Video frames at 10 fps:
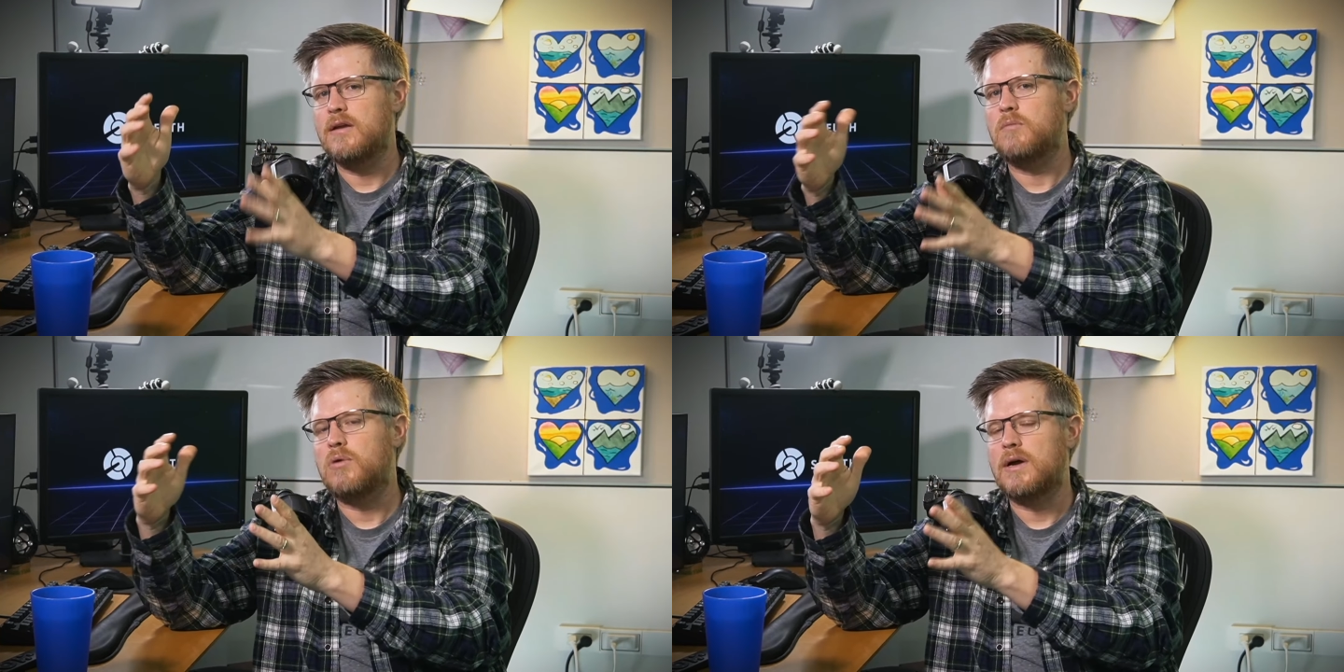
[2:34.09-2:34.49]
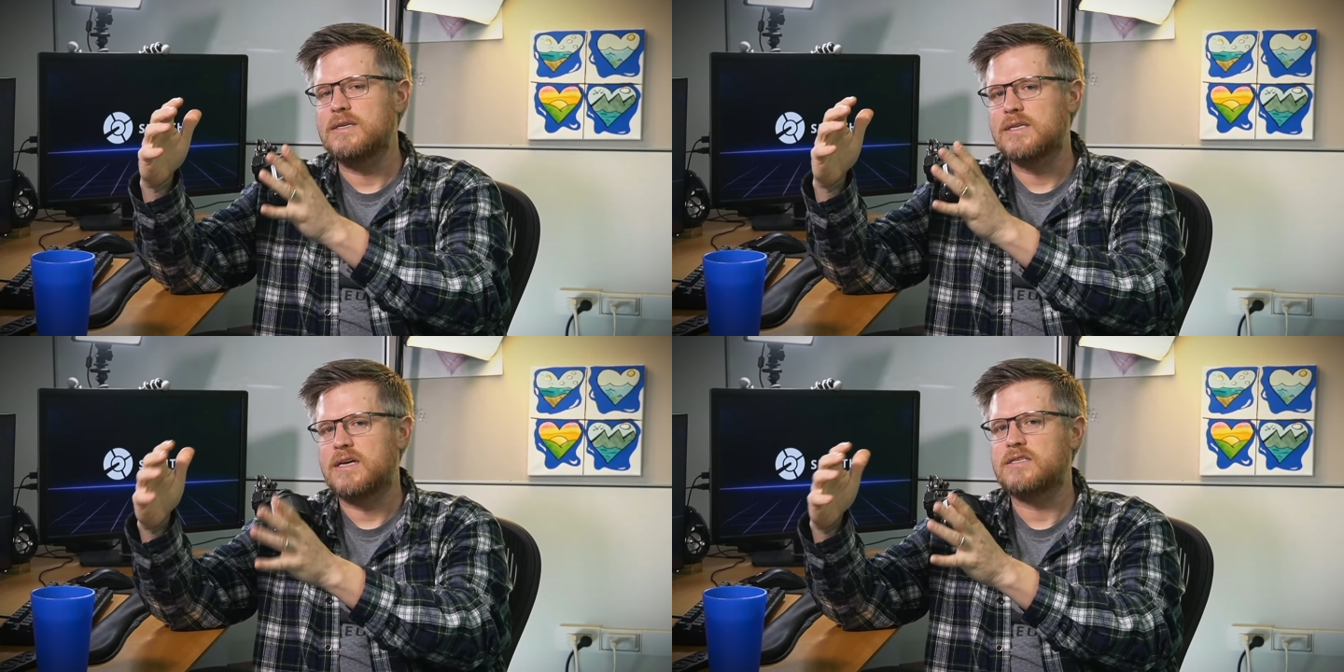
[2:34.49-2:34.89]

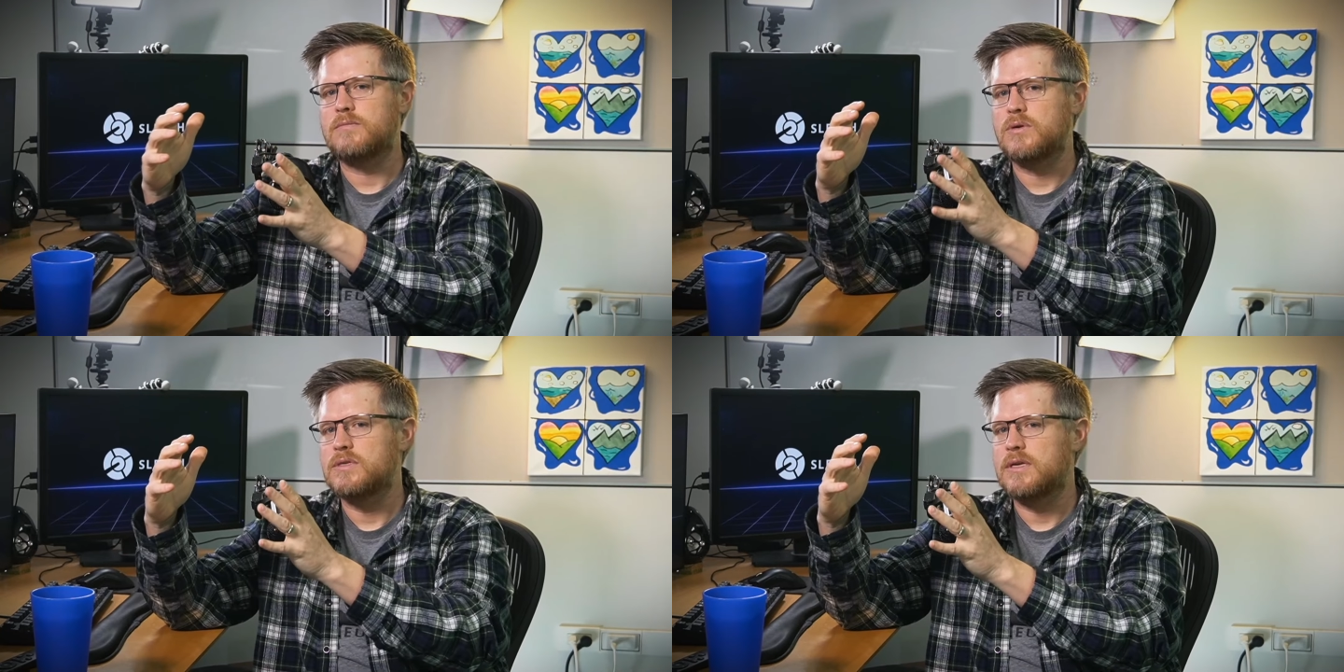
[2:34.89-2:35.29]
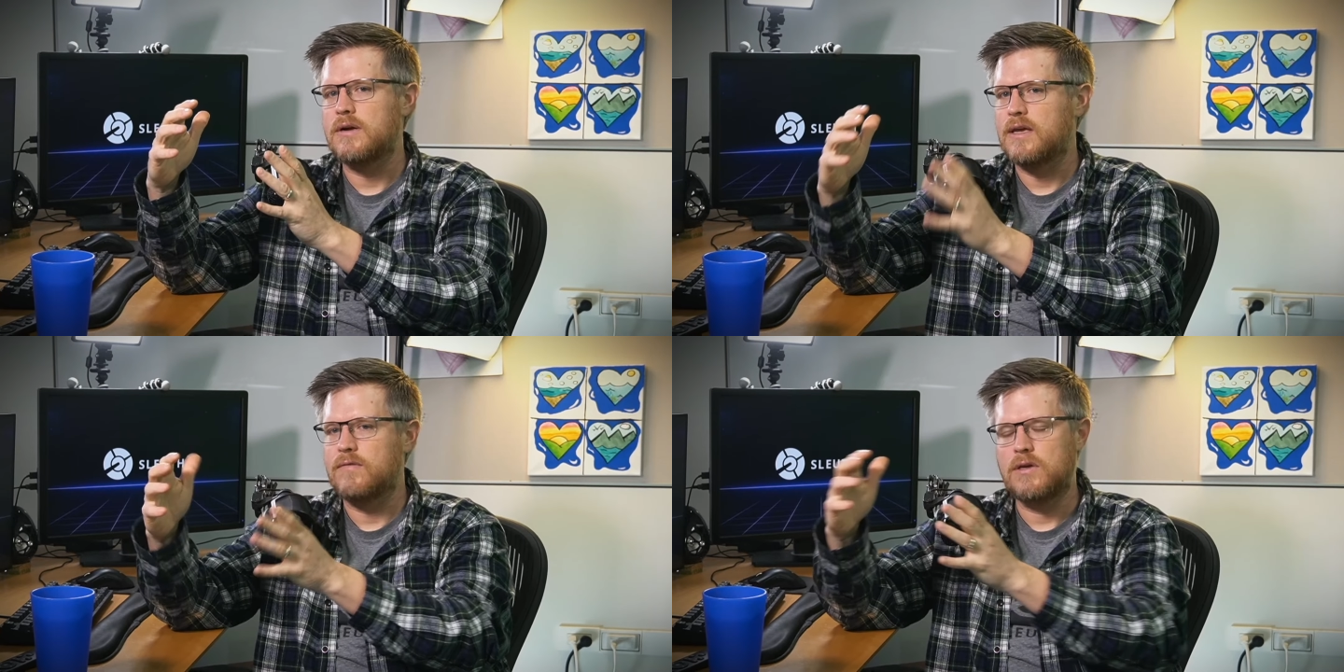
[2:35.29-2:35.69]
enterprise customers
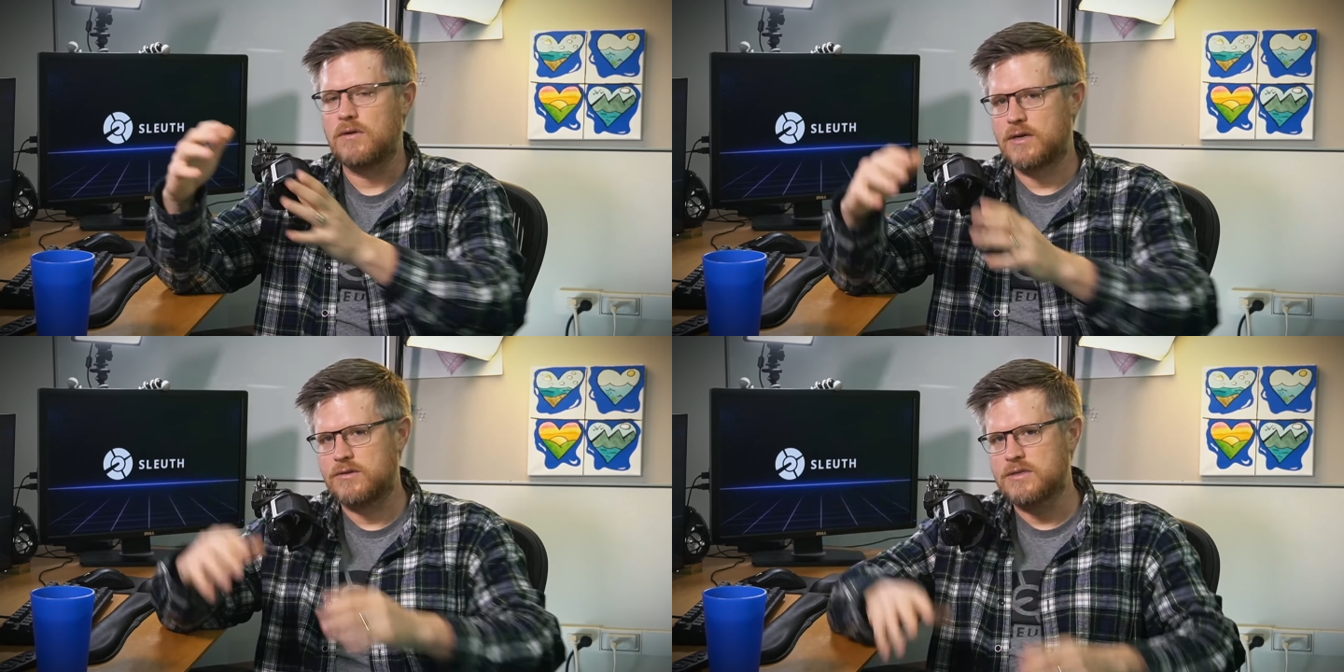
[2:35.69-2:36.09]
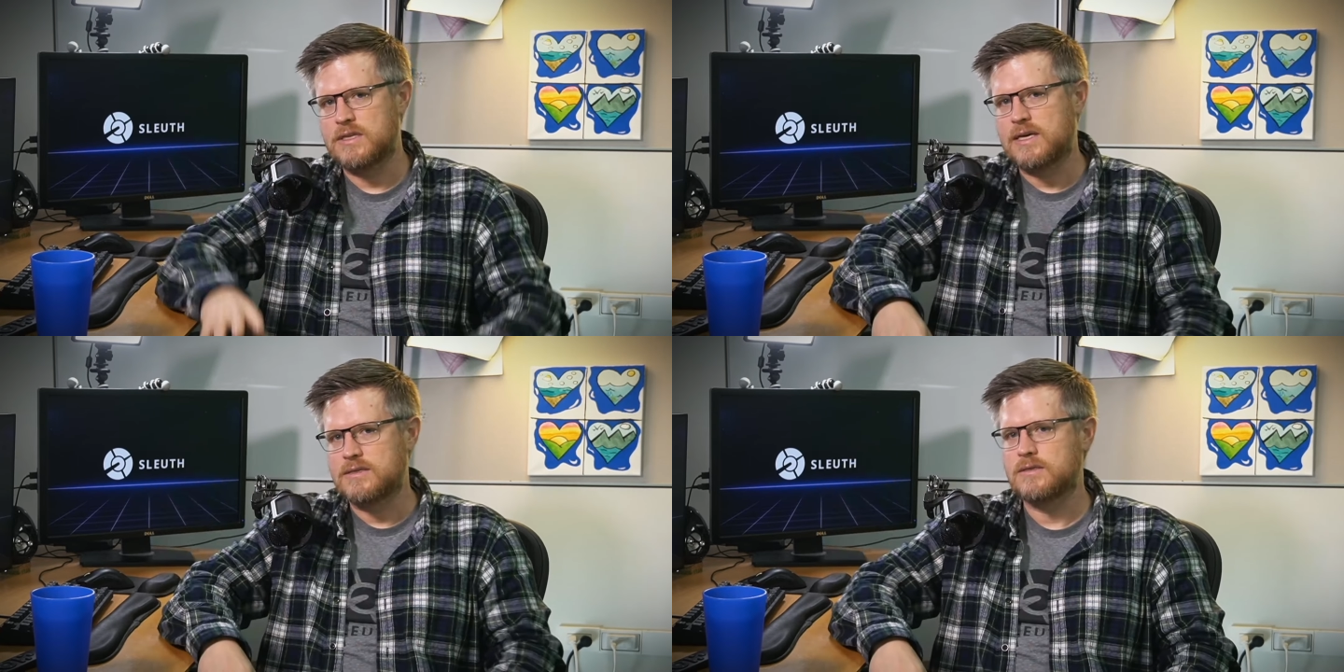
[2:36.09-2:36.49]
that are giving you hundreds
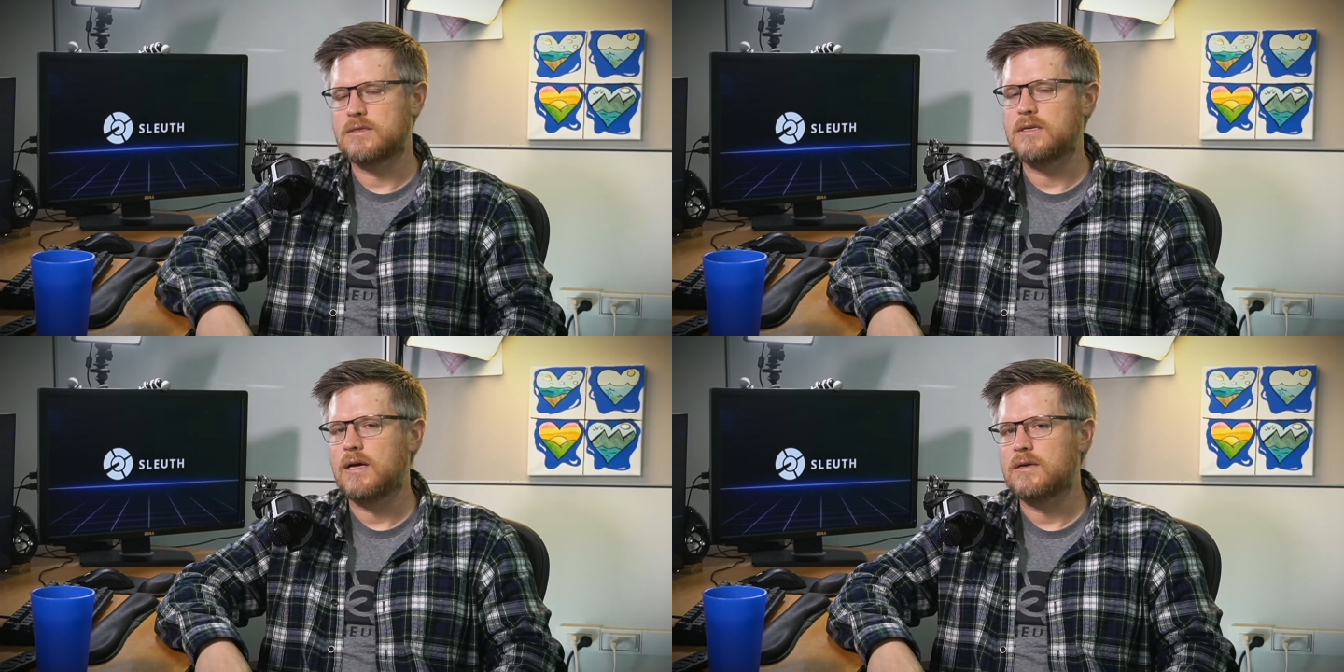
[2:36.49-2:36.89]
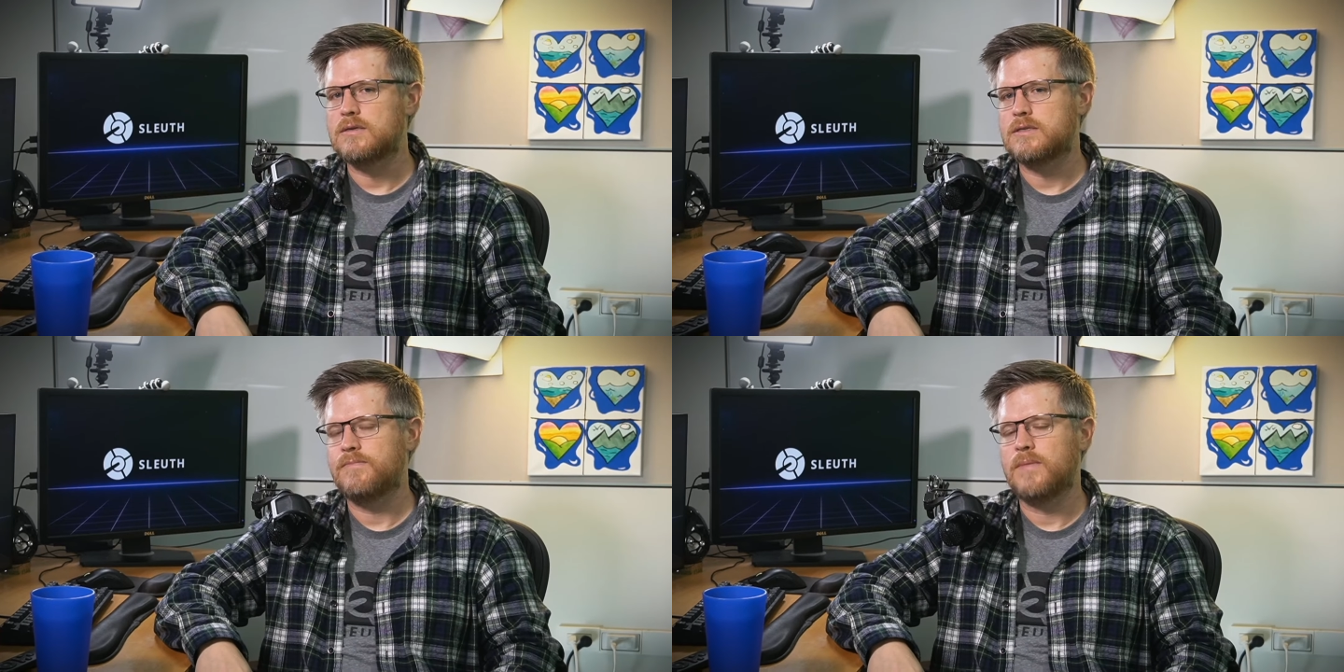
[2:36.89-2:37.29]
of thousands of
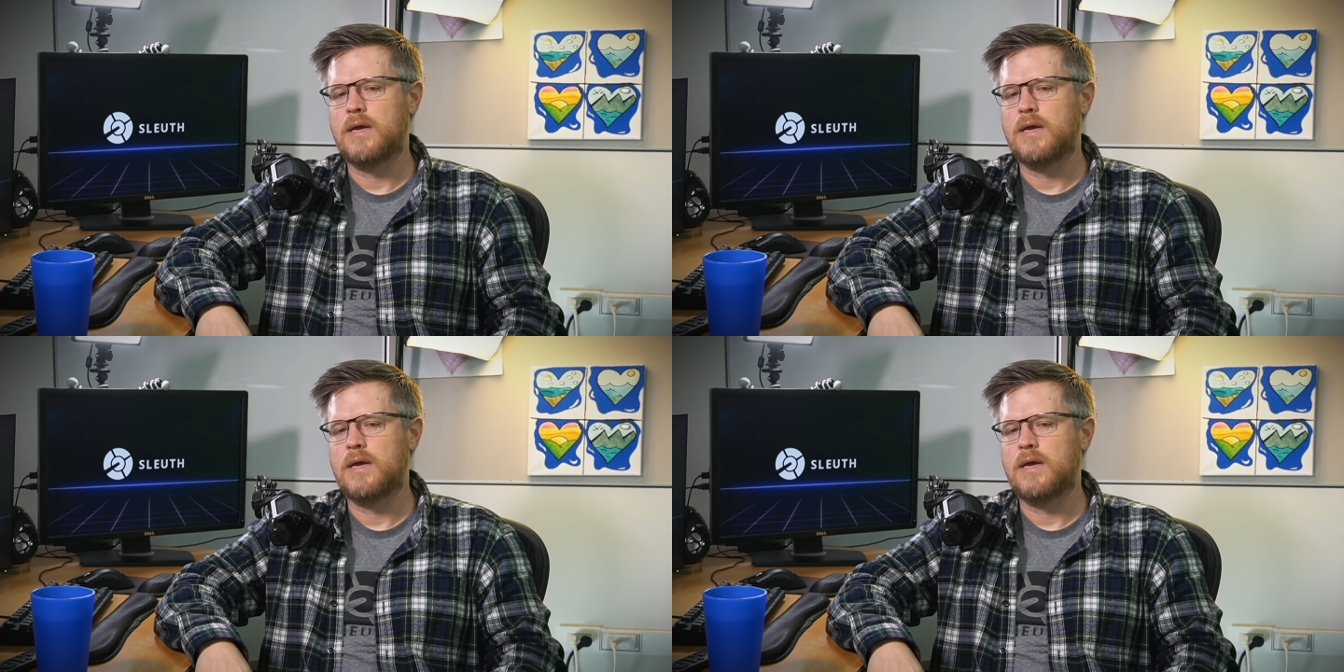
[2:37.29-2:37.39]
dollars.